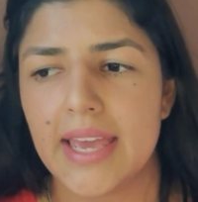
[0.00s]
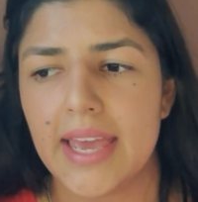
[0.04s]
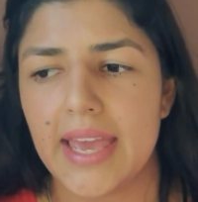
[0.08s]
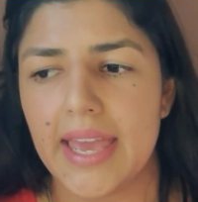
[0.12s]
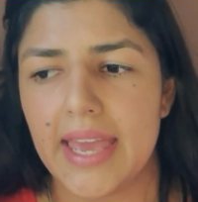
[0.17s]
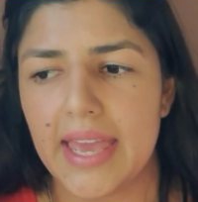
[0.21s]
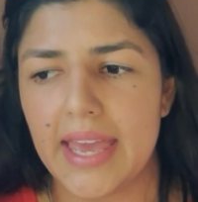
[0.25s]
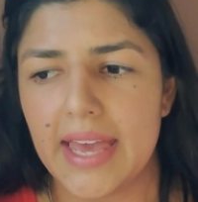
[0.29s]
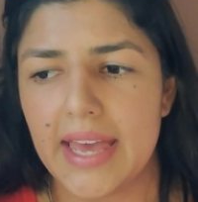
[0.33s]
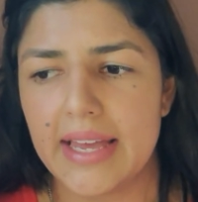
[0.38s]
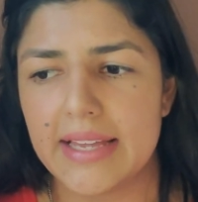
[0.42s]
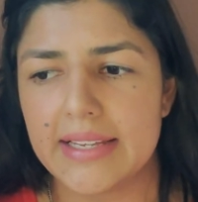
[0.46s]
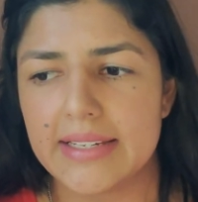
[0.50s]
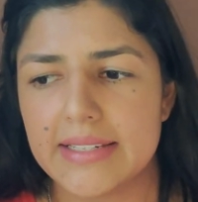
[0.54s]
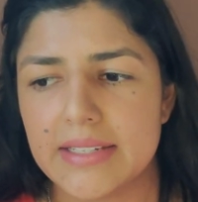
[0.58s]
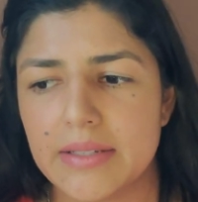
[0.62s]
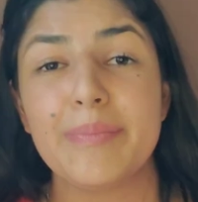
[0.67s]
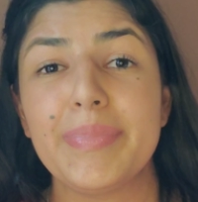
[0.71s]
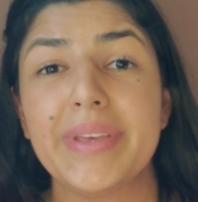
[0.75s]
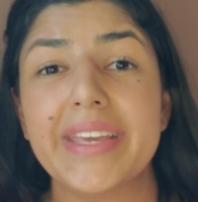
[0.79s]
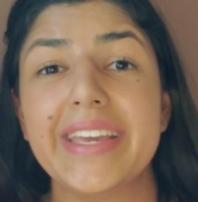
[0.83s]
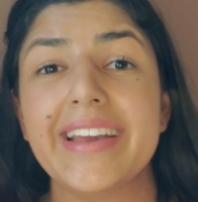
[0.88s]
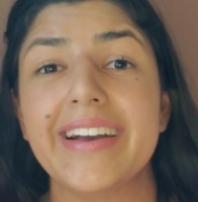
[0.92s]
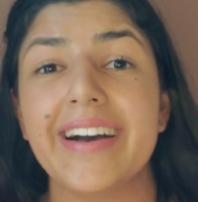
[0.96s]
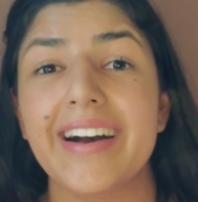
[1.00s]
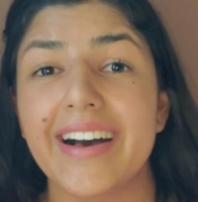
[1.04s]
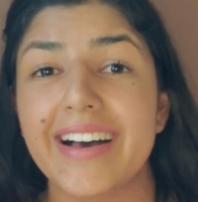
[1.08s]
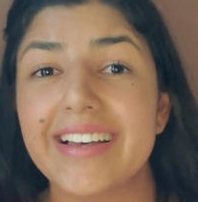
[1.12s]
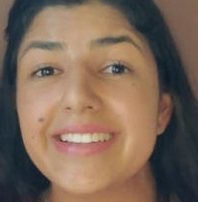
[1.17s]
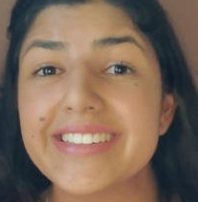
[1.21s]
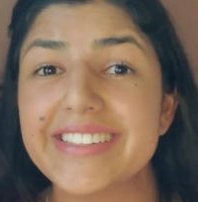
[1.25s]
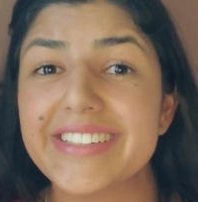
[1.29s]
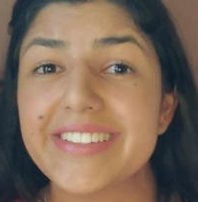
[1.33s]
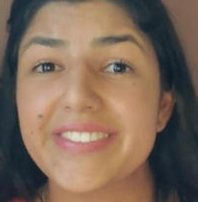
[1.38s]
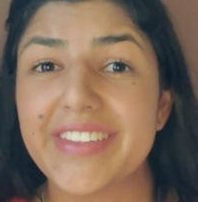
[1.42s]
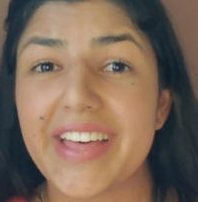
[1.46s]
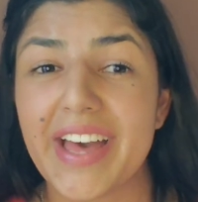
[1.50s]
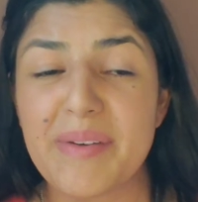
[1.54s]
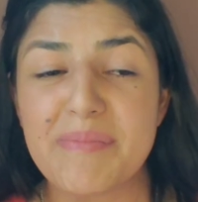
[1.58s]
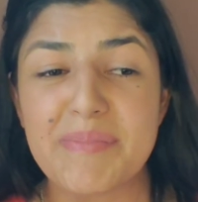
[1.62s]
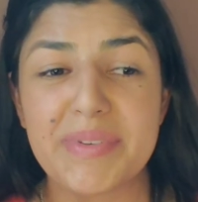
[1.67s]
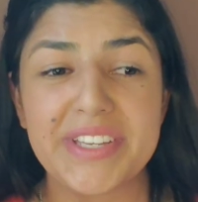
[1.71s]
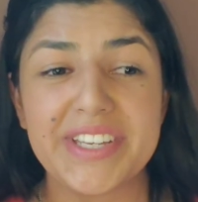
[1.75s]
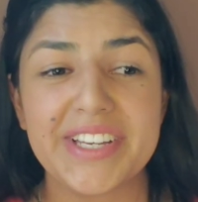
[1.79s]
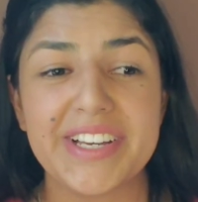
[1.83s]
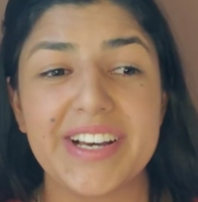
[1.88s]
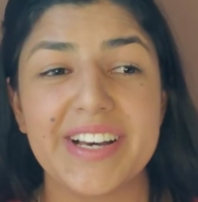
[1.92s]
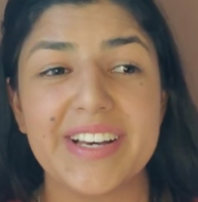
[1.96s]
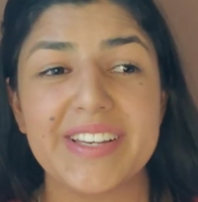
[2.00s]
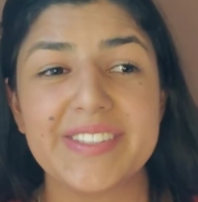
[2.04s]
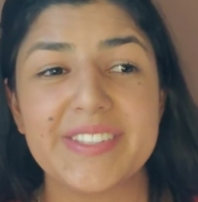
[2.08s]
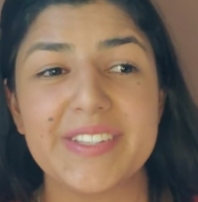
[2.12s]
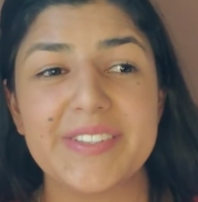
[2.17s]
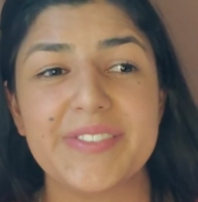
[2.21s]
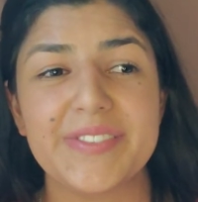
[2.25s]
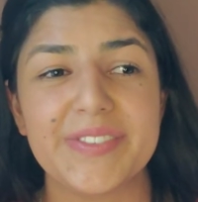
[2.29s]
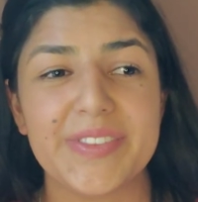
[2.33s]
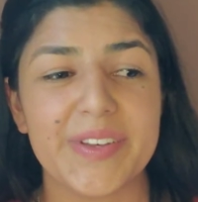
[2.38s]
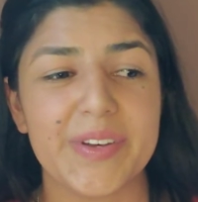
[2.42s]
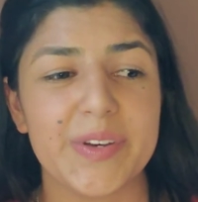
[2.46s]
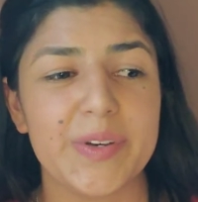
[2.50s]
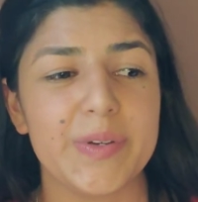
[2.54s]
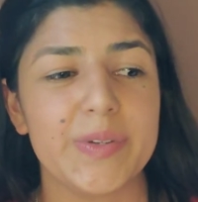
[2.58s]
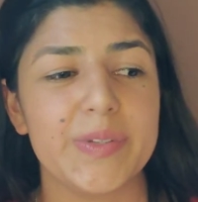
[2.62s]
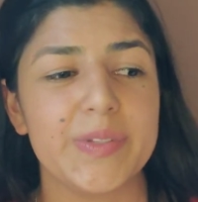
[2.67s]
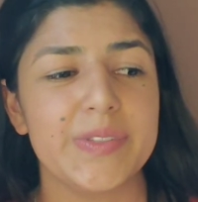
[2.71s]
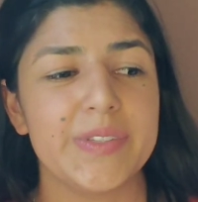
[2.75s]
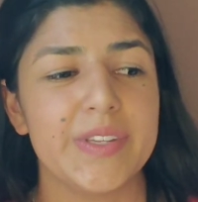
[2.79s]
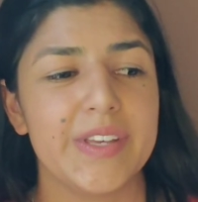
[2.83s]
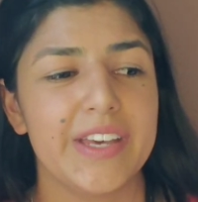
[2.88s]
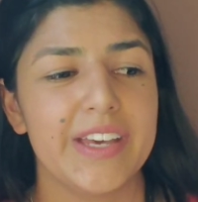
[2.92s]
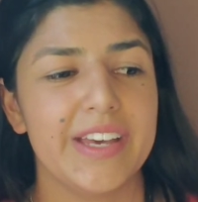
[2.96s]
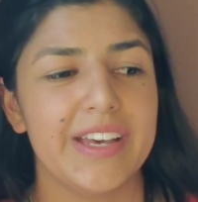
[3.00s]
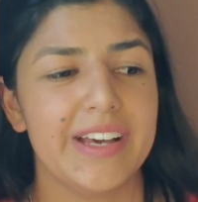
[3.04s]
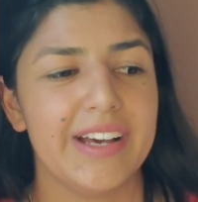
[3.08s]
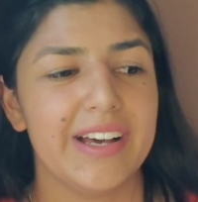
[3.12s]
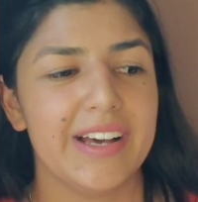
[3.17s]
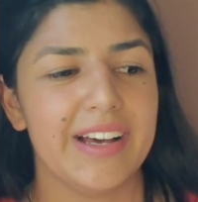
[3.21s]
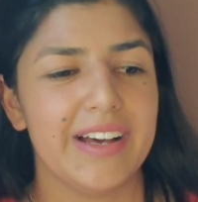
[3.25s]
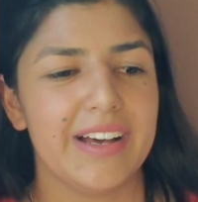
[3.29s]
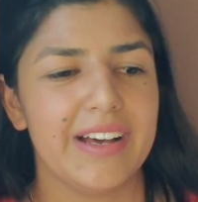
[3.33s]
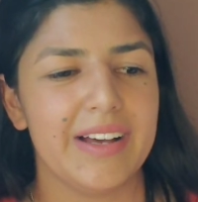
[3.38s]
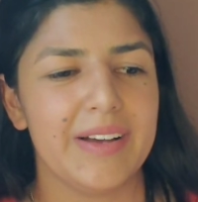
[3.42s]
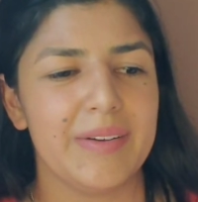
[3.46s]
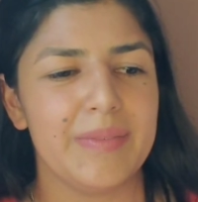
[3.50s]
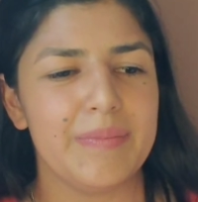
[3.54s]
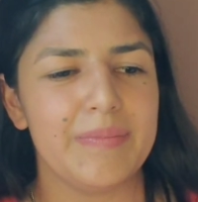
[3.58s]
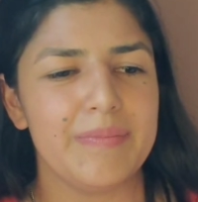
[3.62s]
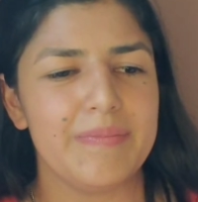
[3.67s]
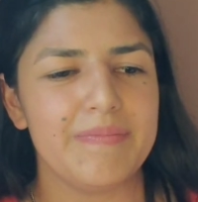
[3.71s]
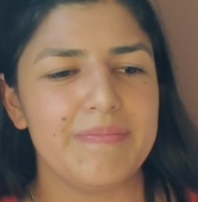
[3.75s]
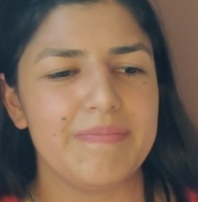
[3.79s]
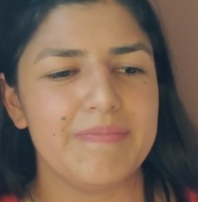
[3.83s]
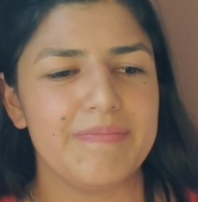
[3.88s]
And because of that, because of those nonverbal